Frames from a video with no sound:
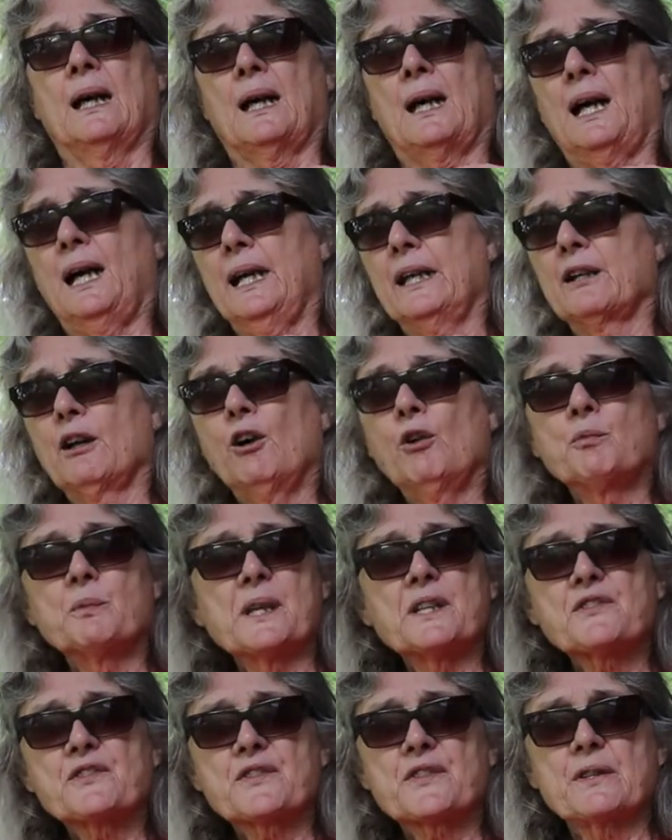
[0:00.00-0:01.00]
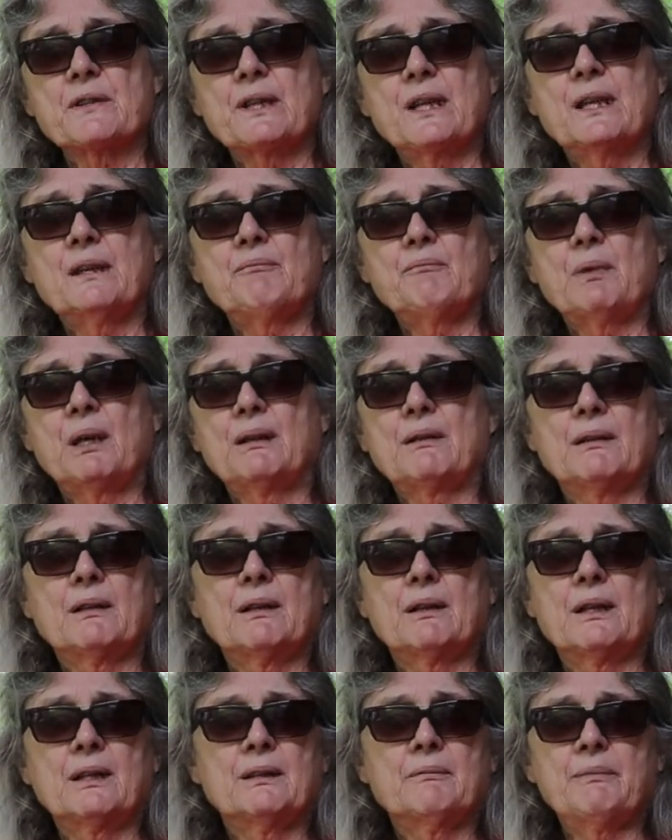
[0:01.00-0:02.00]
I always am
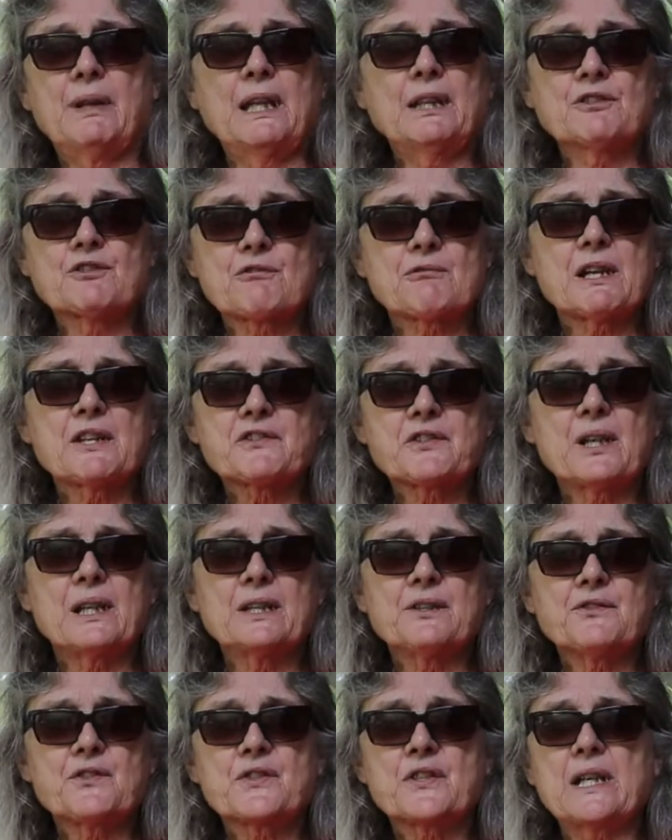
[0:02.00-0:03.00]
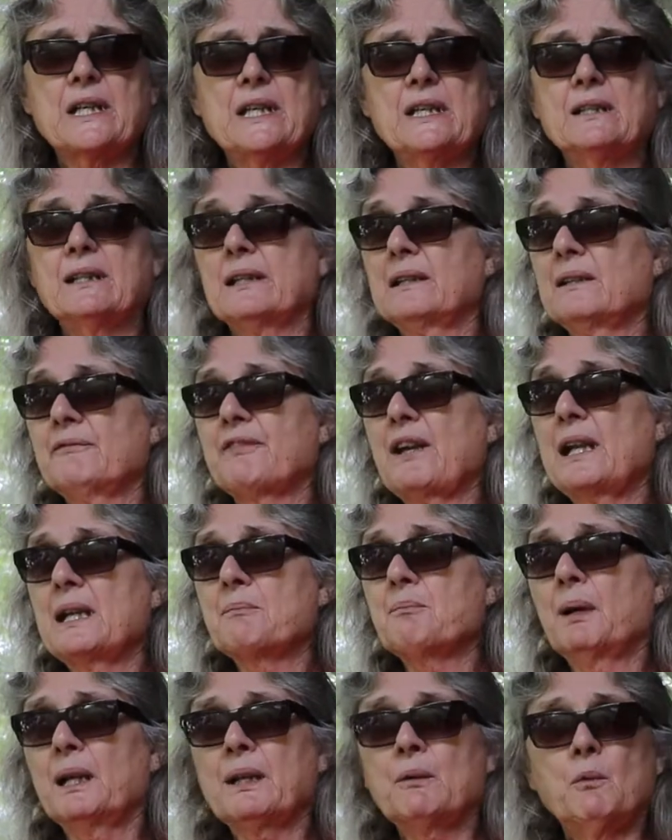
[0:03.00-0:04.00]
interested in seed, and if
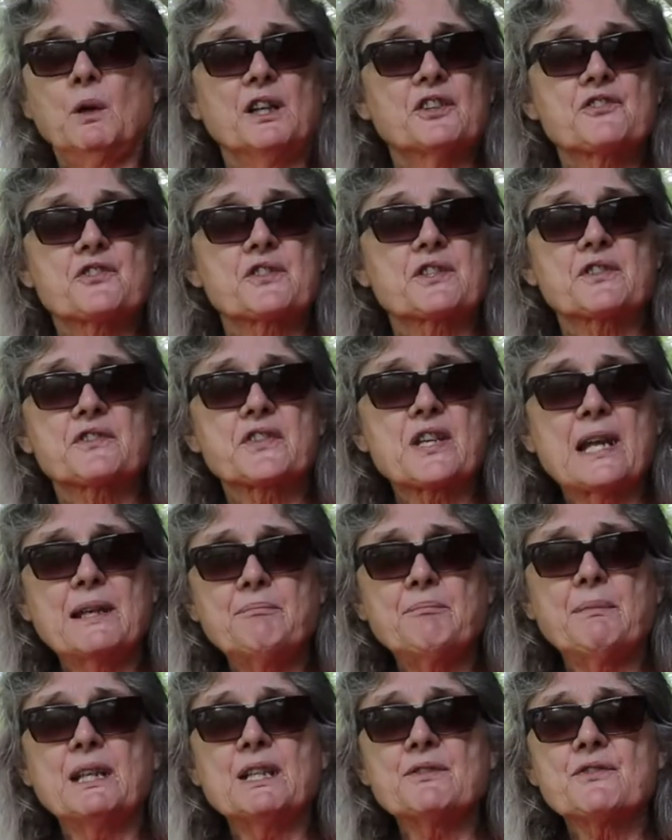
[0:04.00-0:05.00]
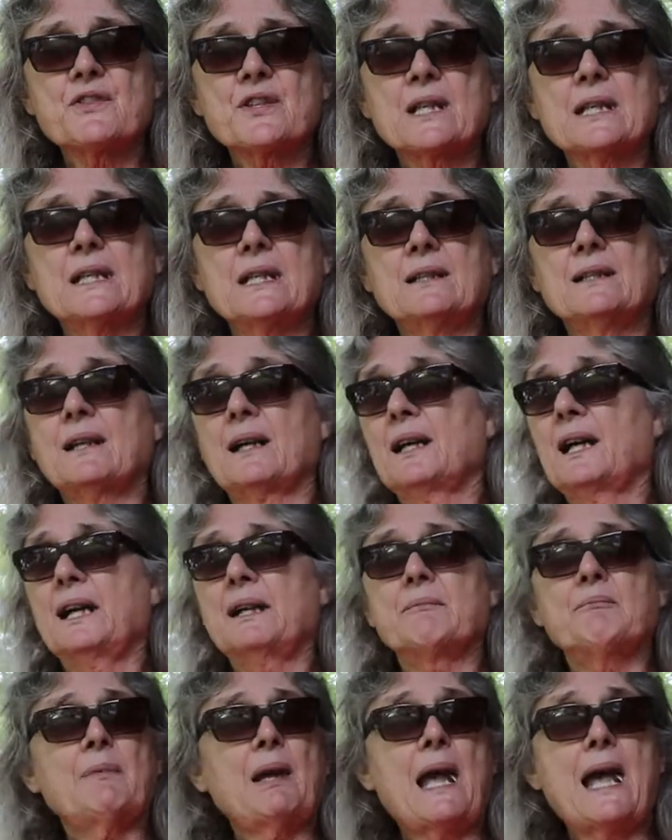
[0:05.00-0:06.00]
anybody wants to send me seed,
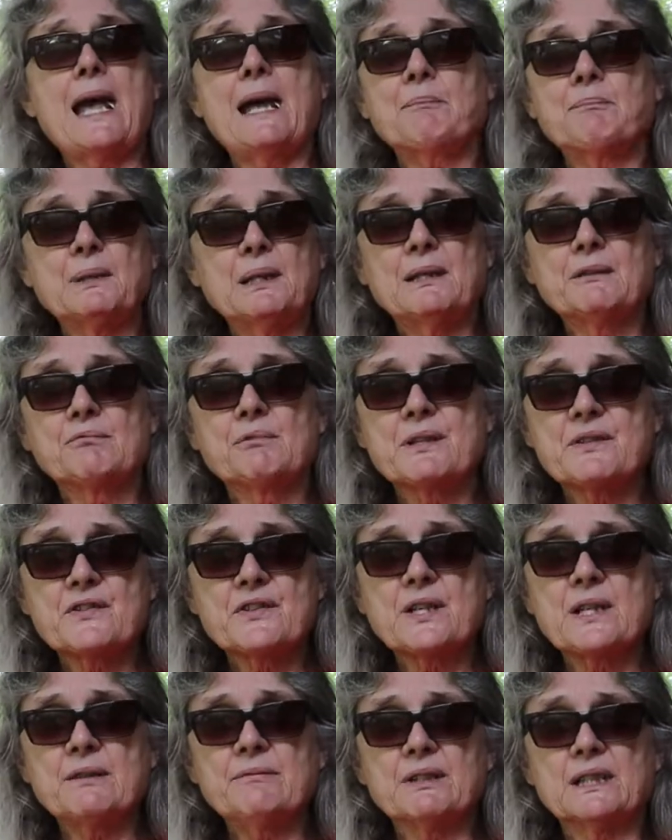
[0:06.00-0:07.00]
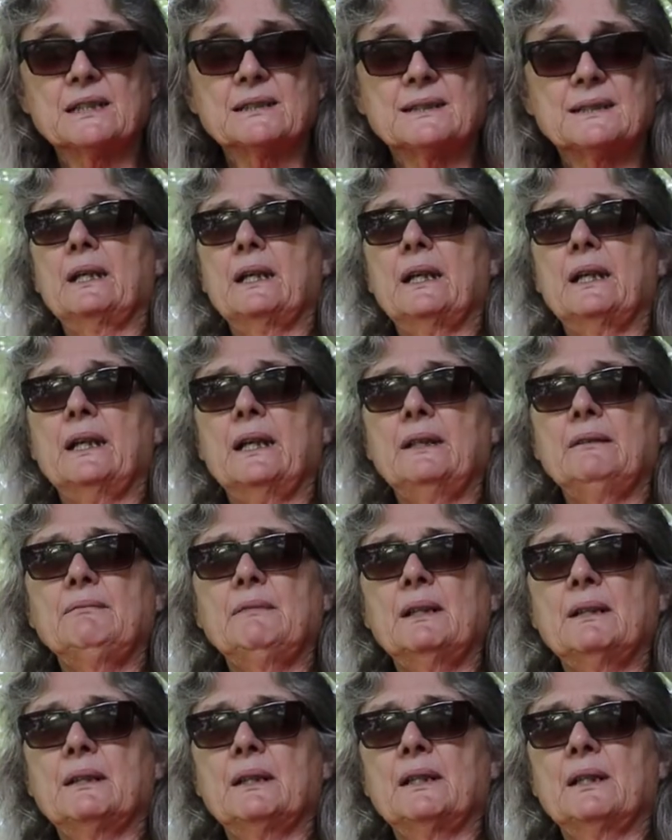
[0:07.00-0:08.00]
I'm happy to receive it.
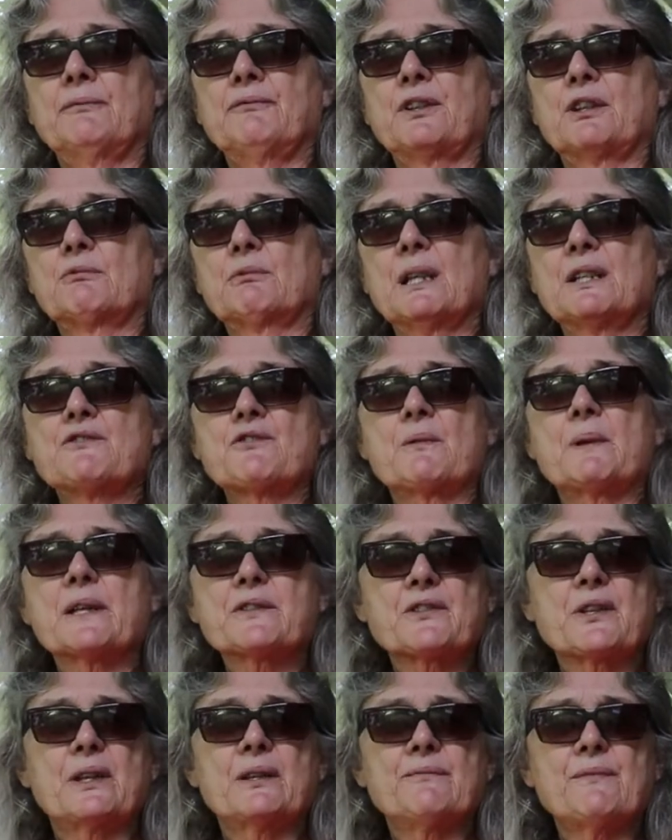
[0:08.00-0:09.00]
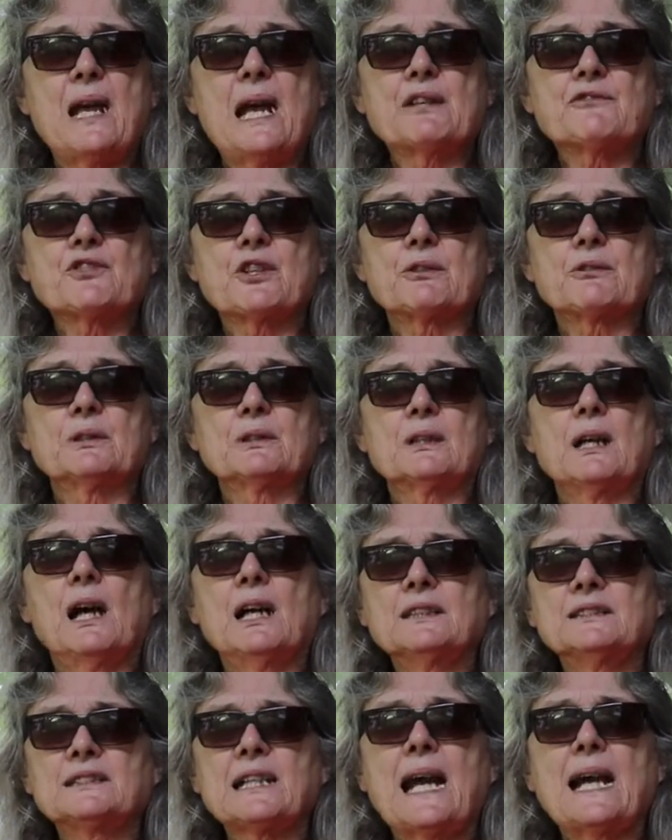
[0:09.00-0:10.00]
And if you're interested in that, you can
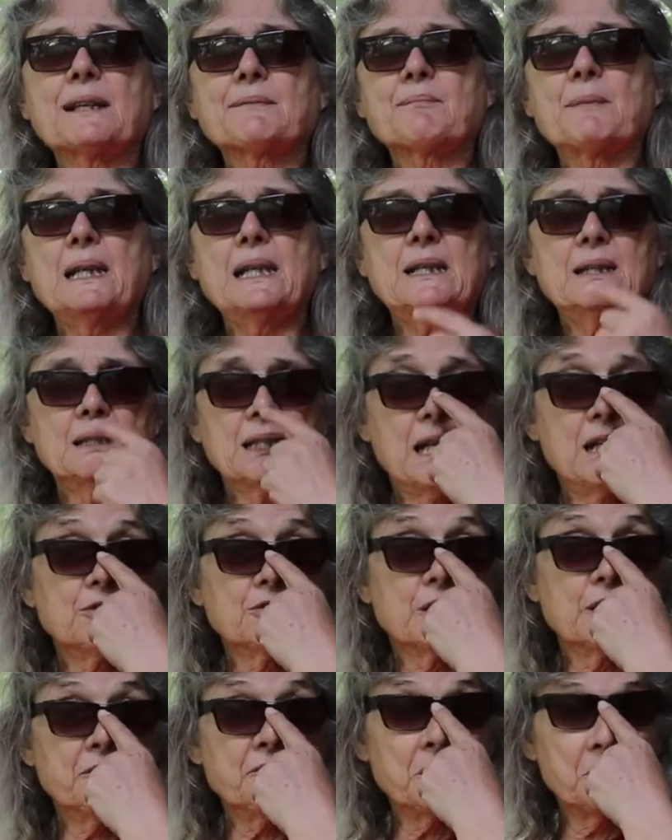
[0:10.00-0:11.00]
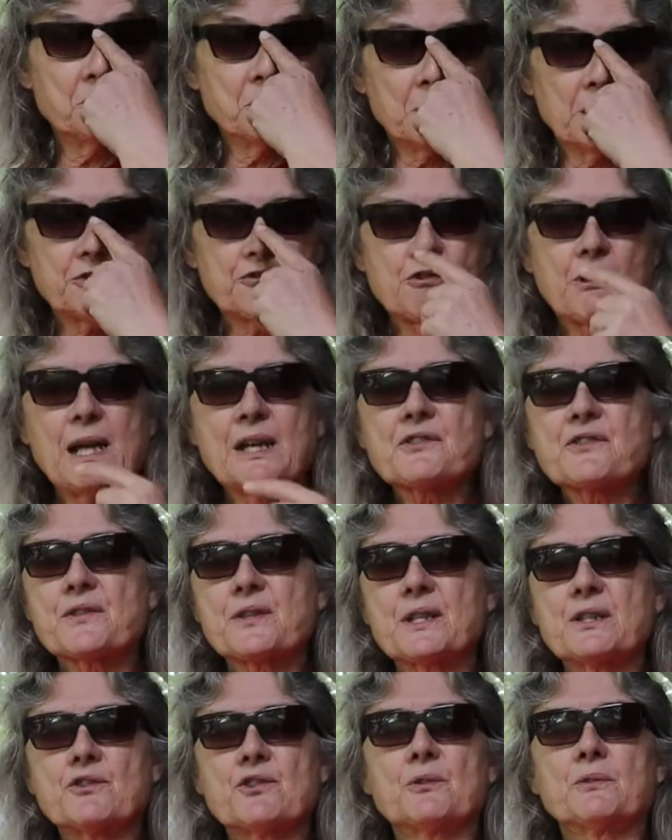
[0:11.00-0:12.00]
contact me and I'll give you an address
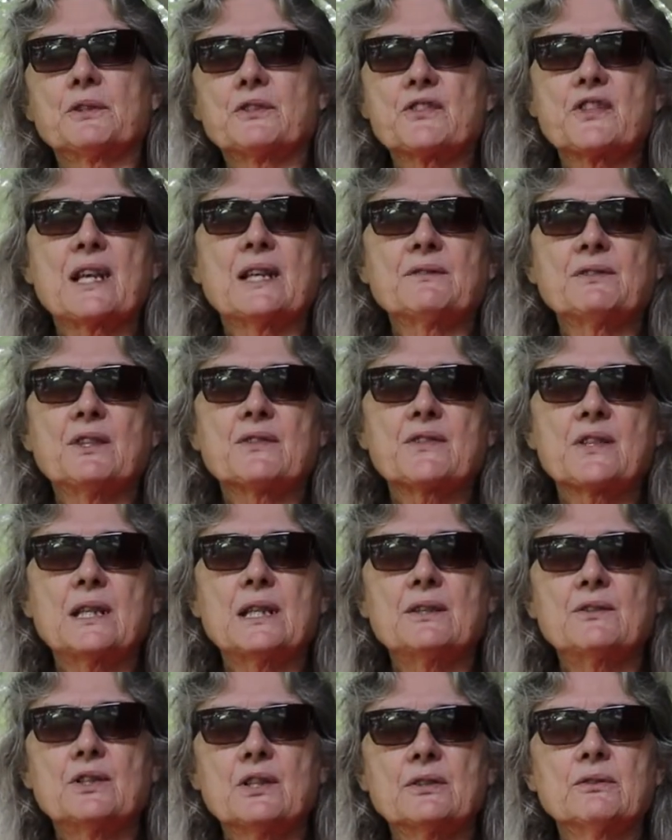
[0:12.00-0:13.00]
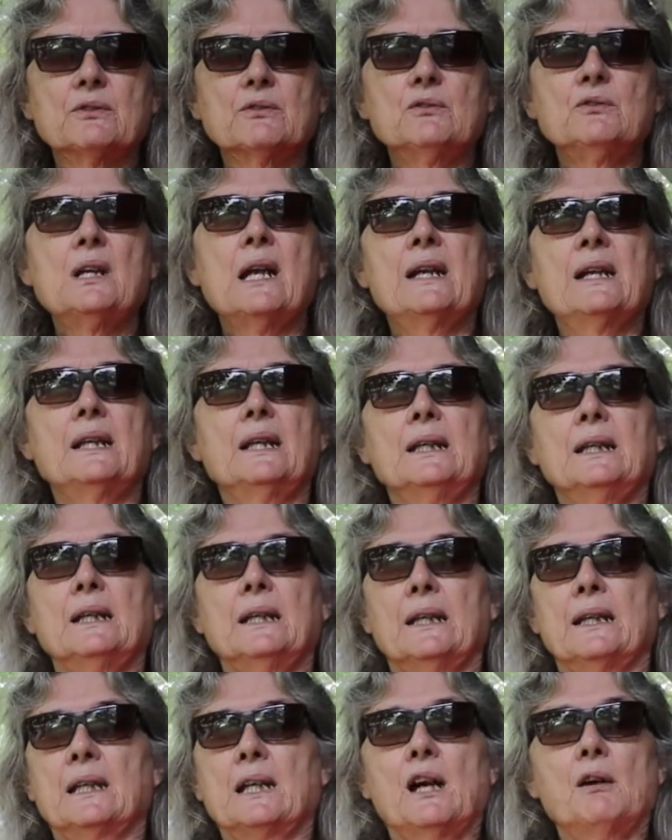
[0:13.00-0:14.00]
that you can send the seed to,
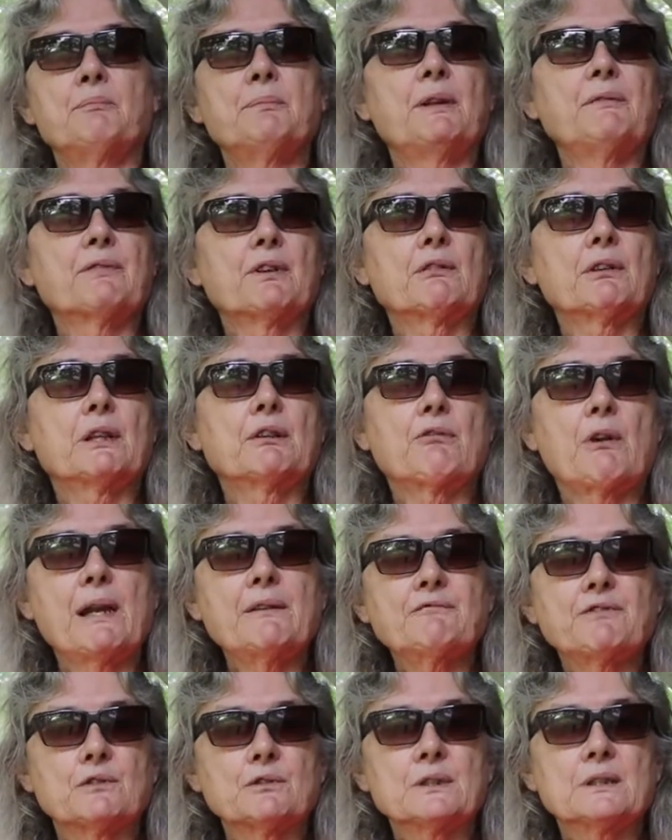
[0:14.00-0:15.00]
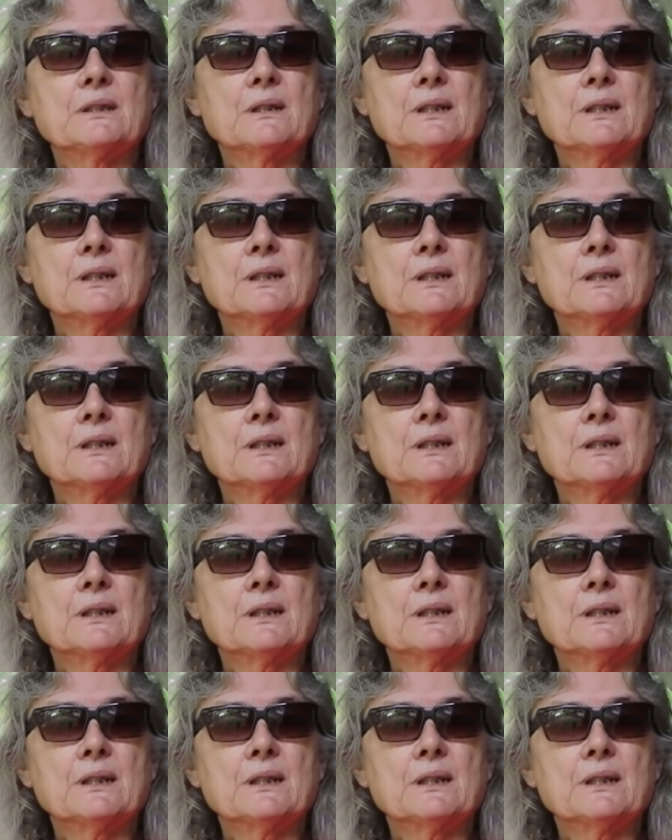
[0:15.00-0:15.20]
and I'll be very grateful